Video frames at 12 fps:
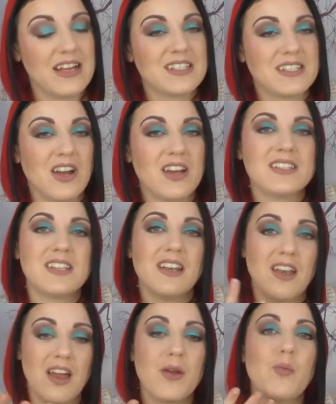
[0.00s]
It's nice,
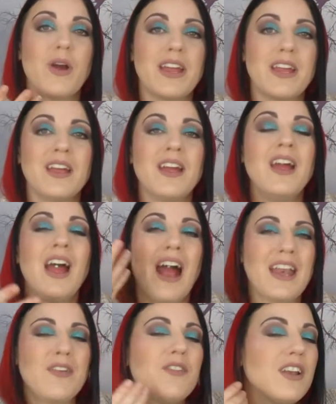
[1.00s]
lightweight,
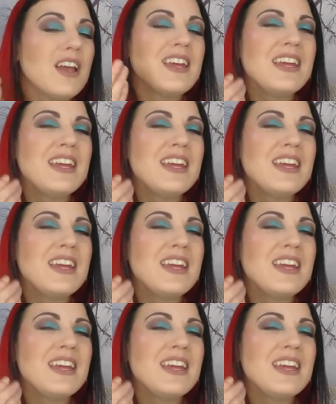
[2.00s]
and you feel like